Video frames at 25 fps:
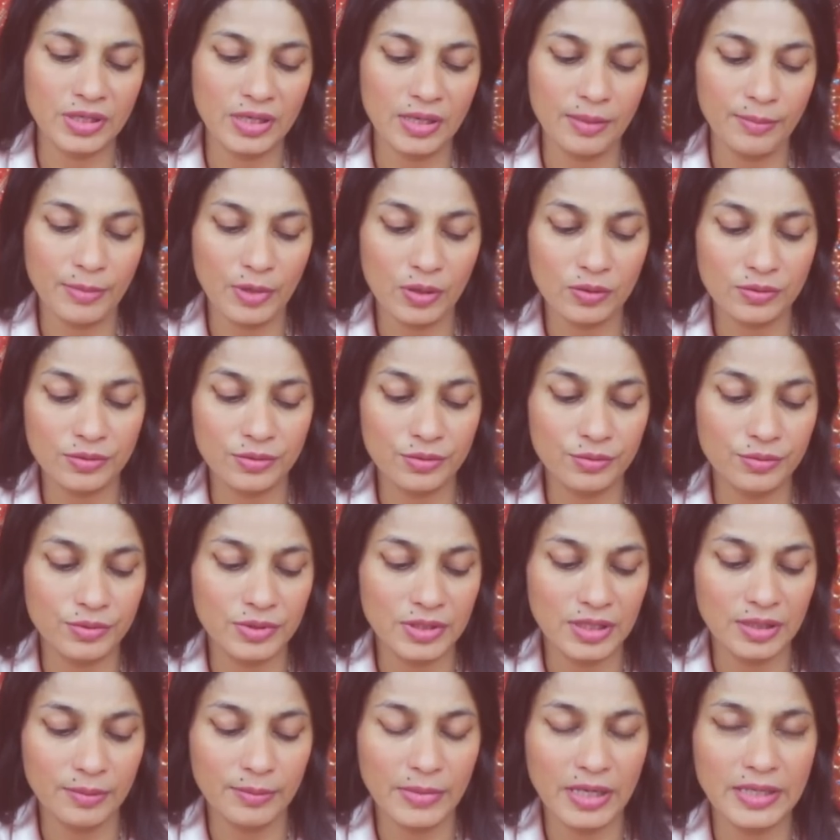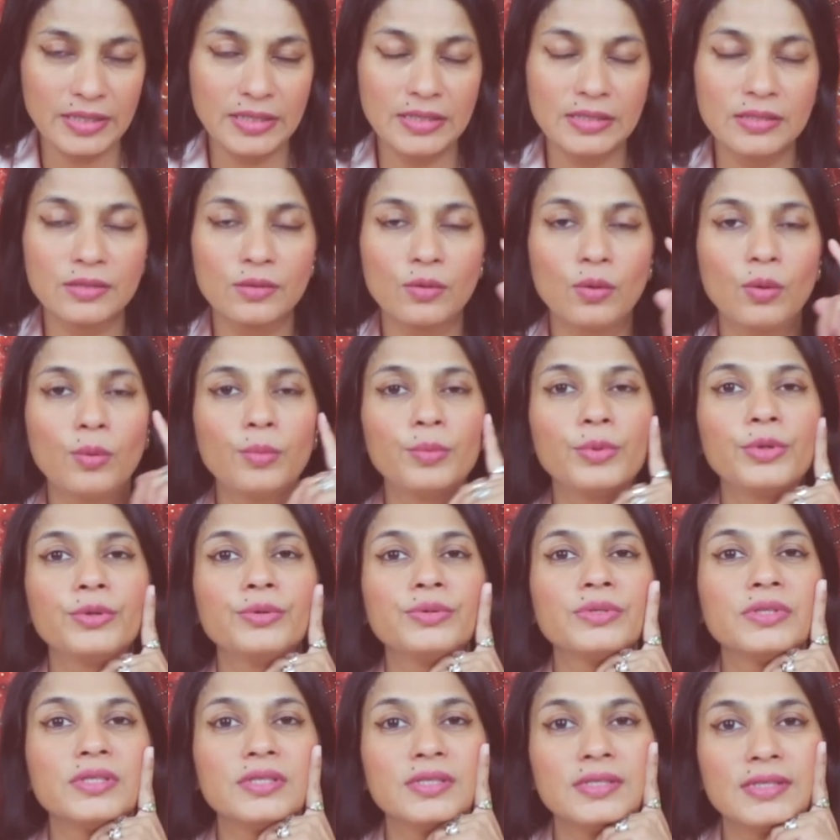And I'm also seeing, my dear
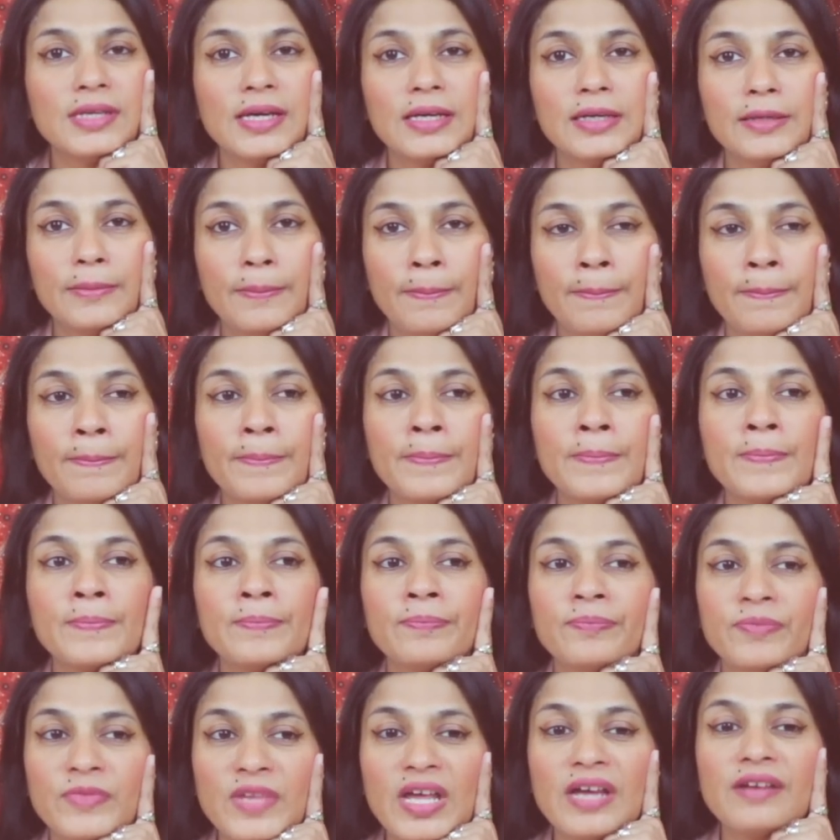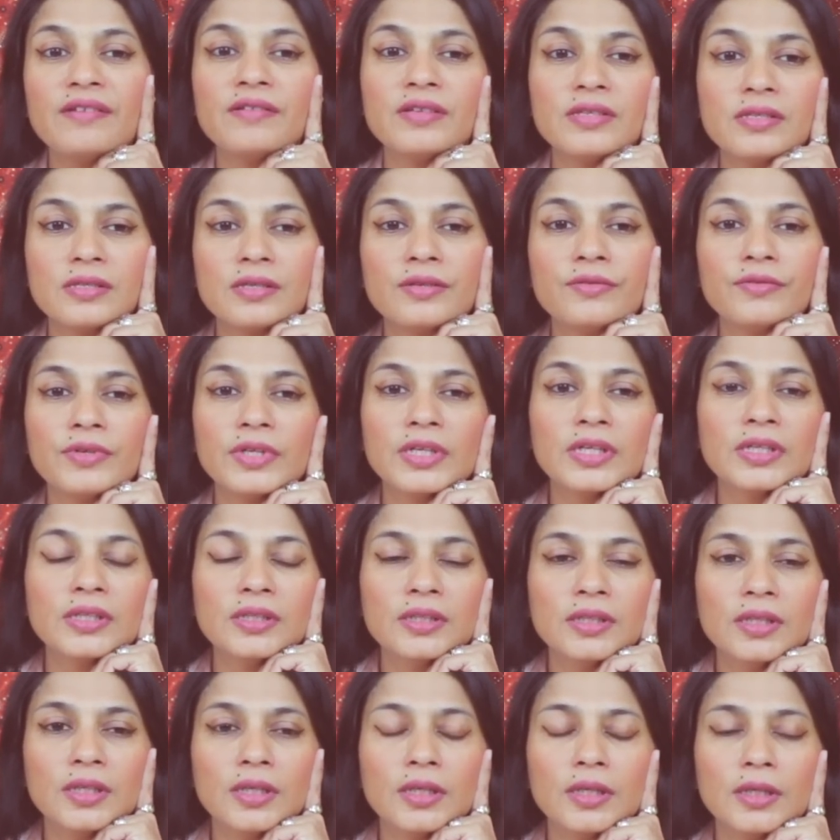Scorpios, is that there is a
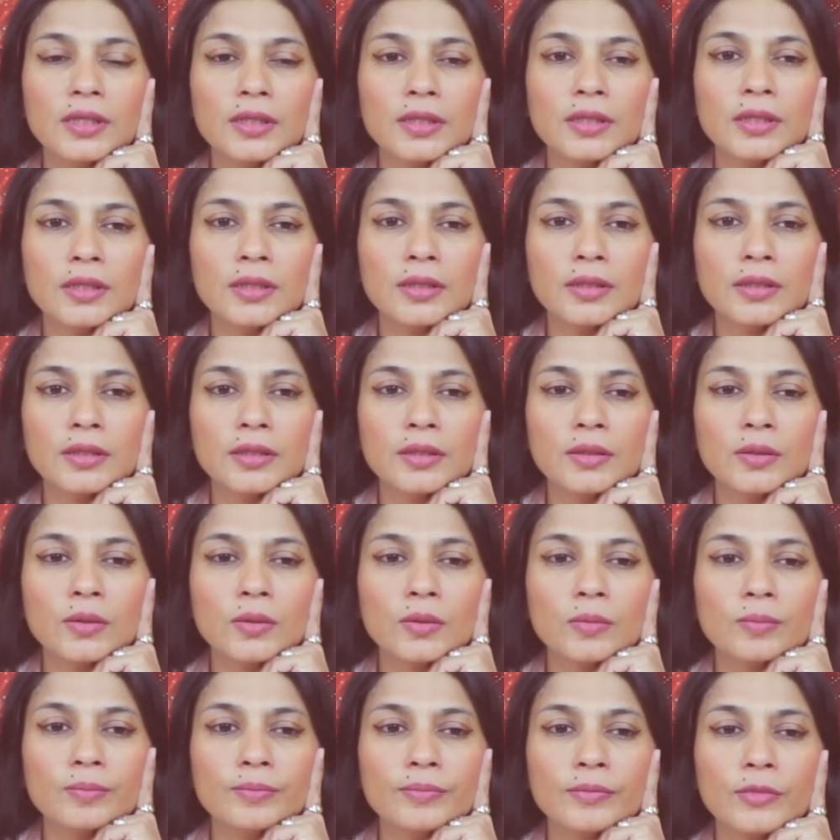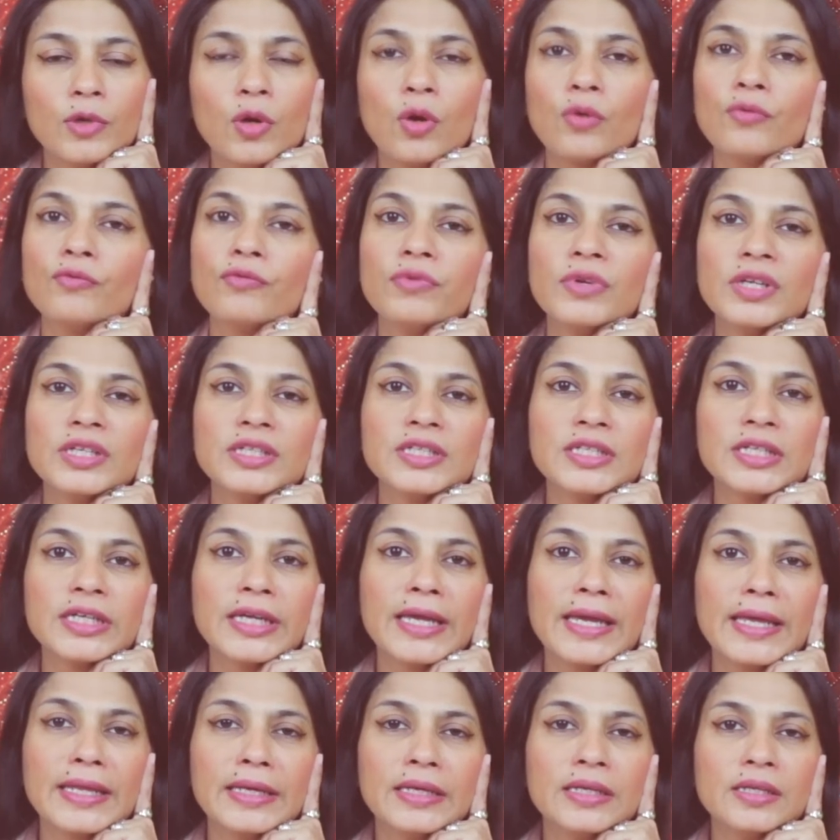real, you know,
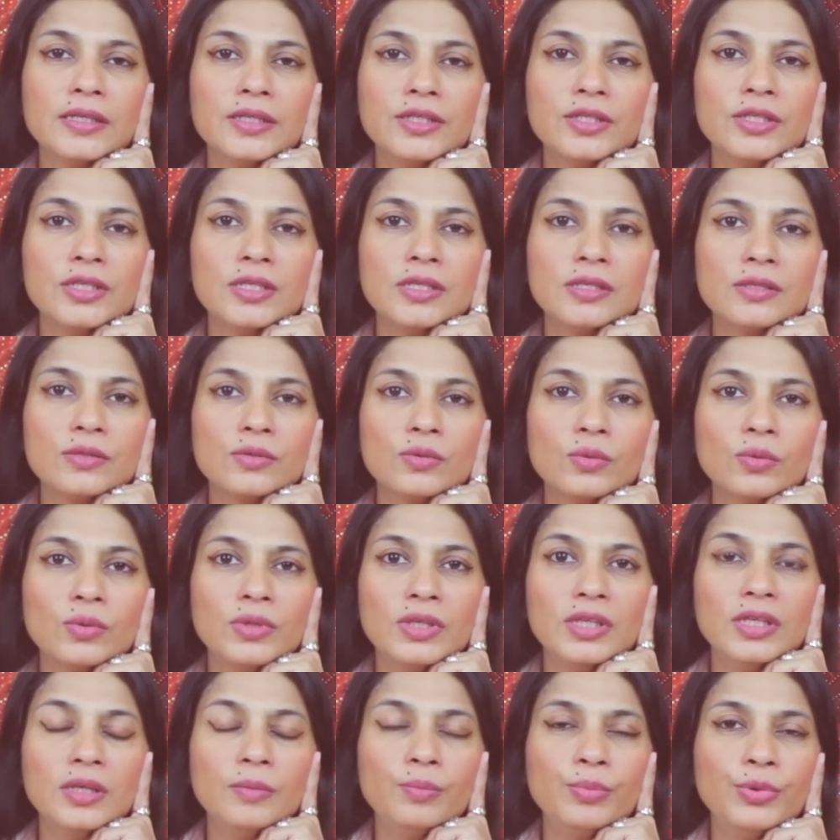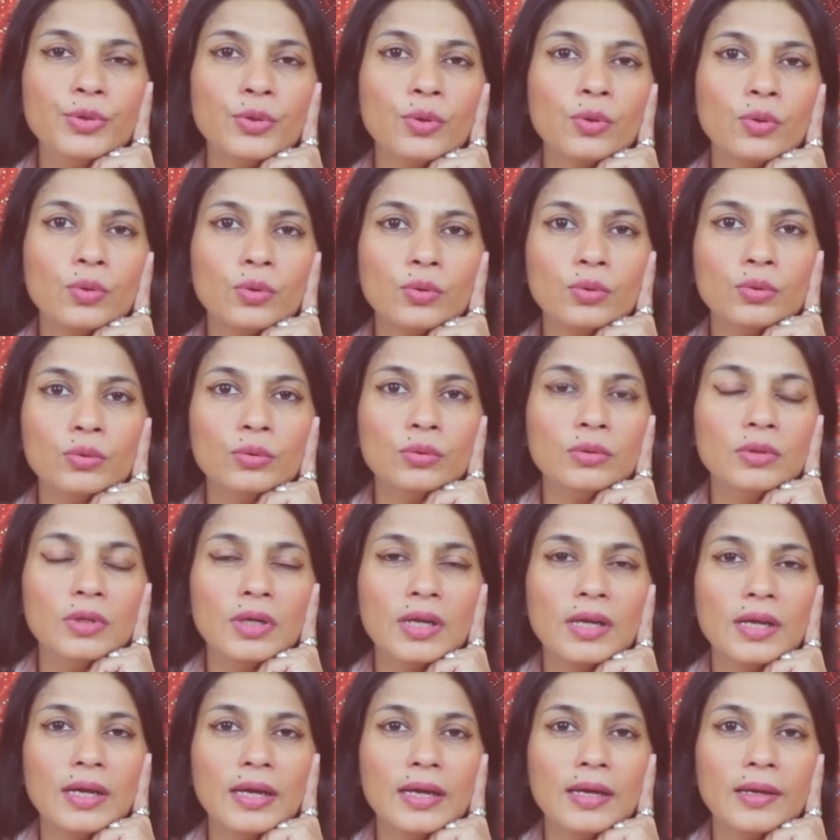conflicting energy. So keep your
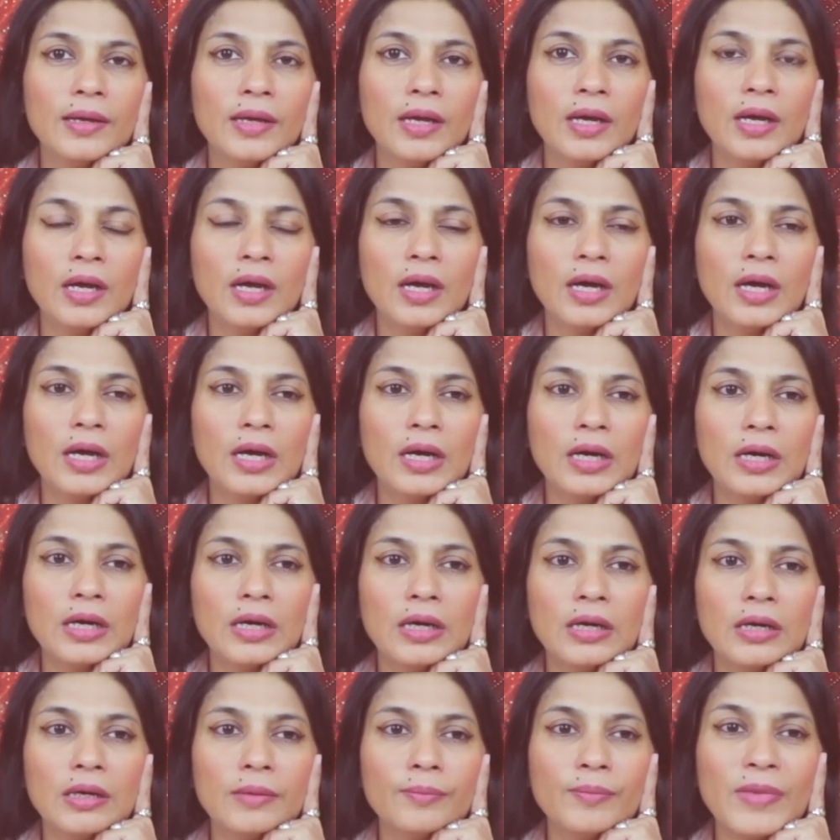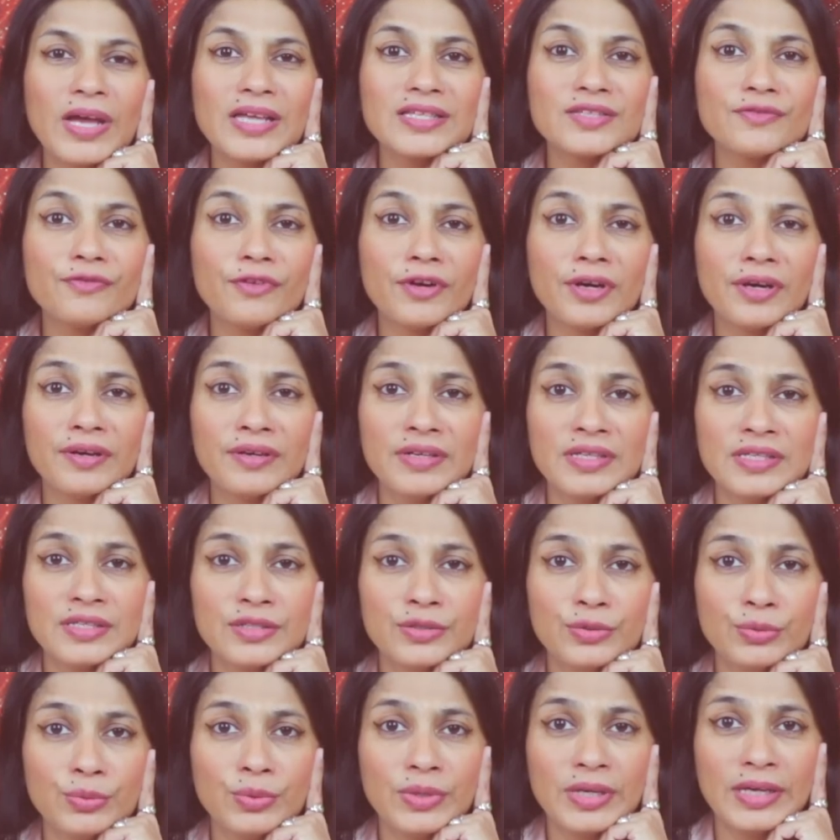cool as far
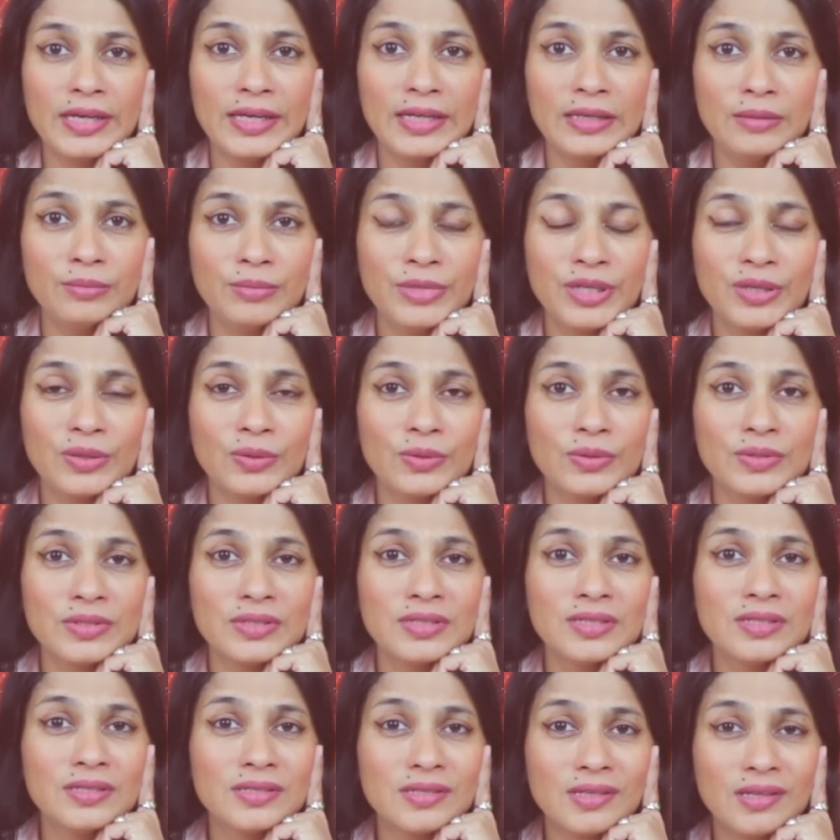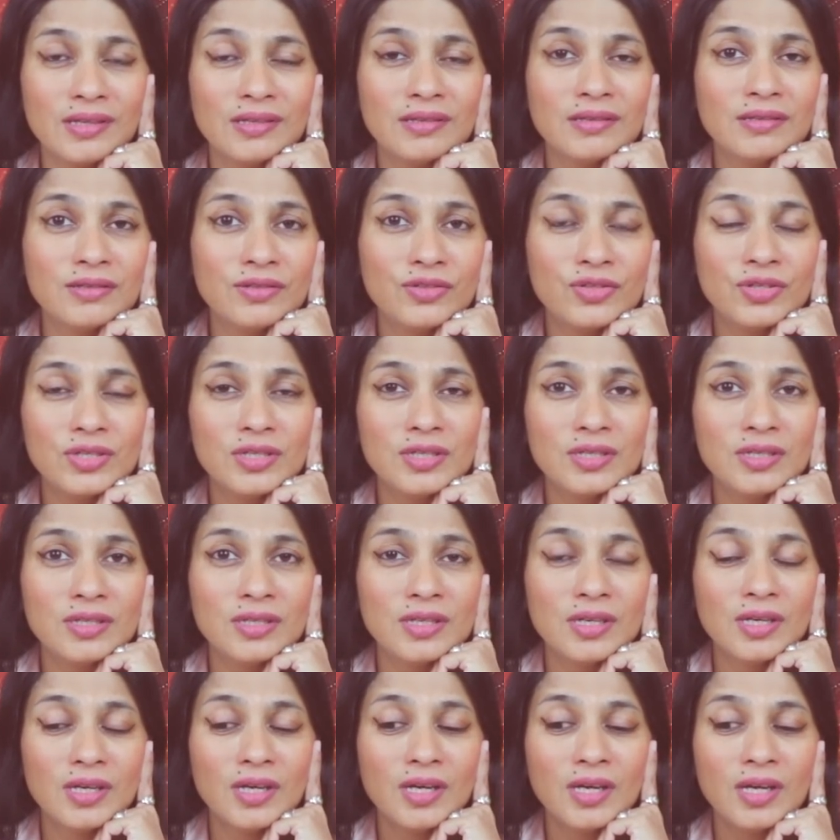as you can, because this
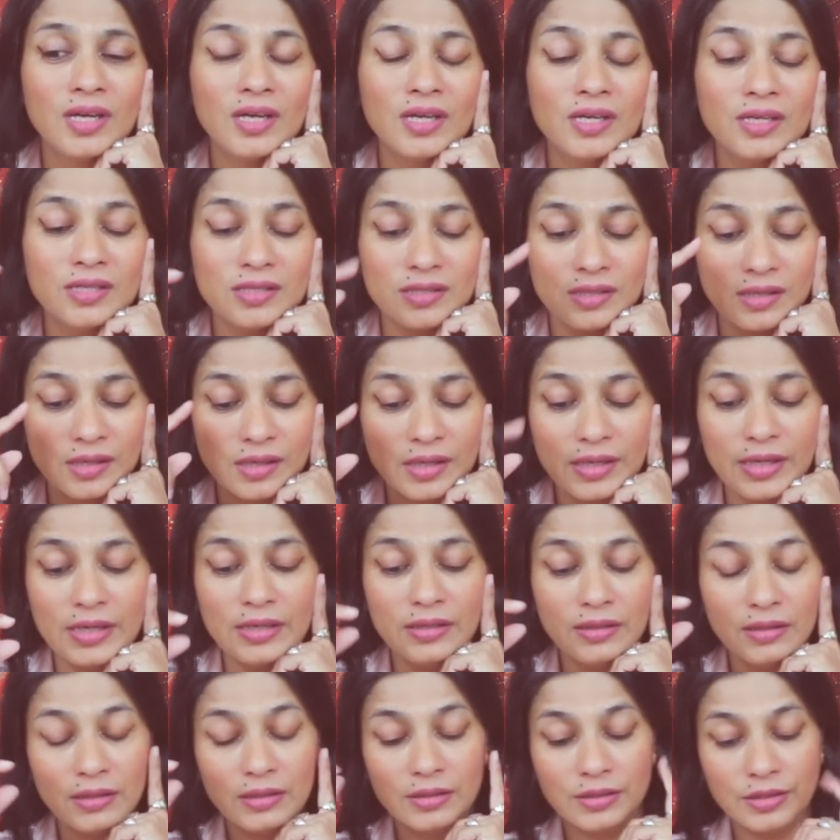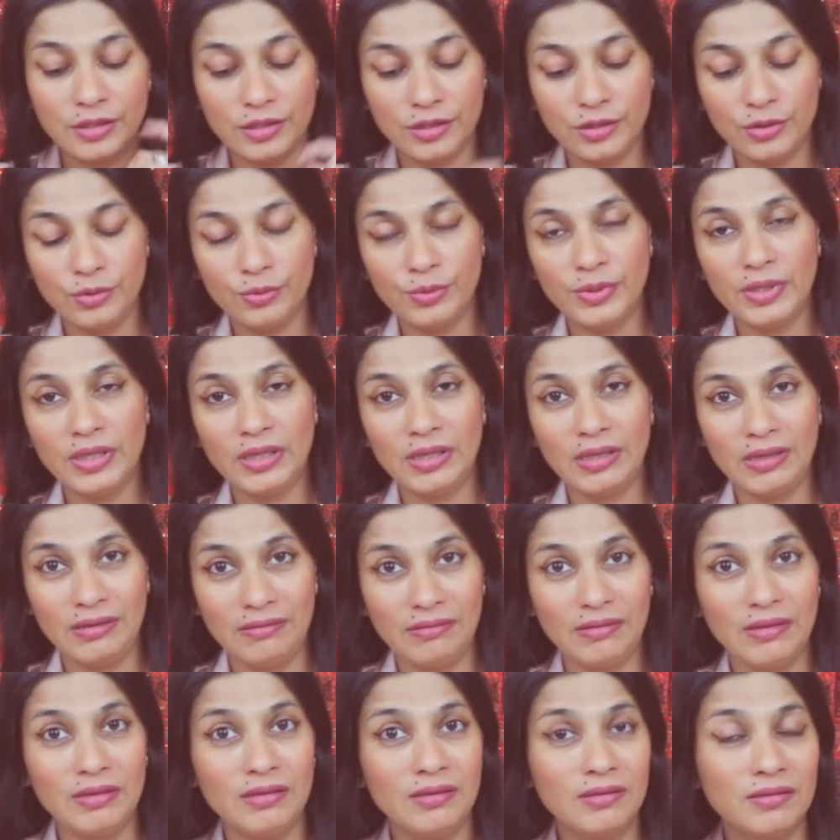energy is again continuing
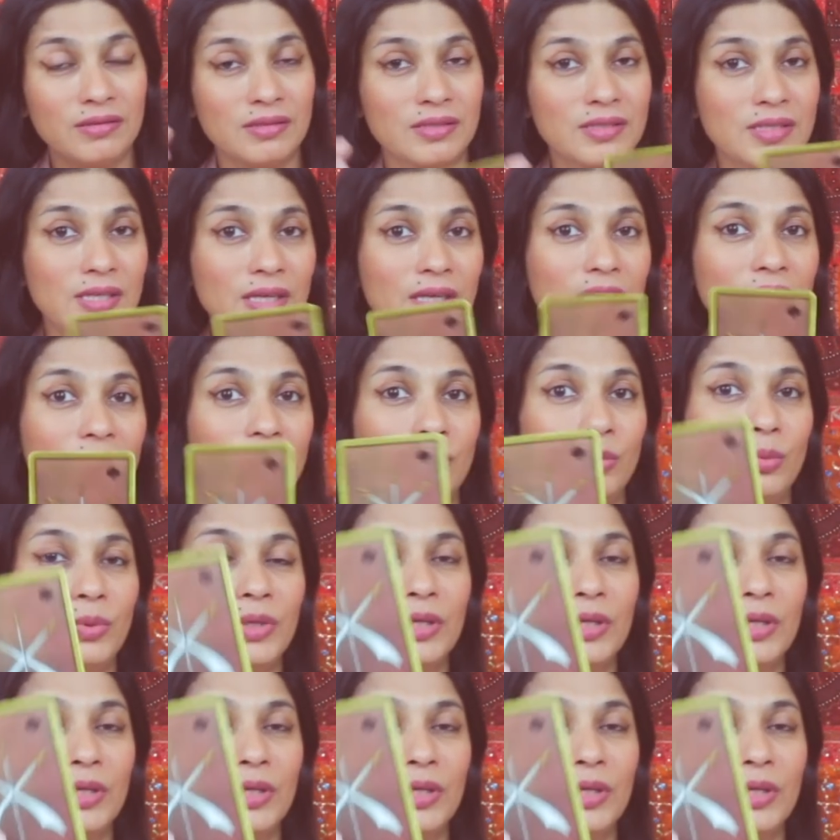in the second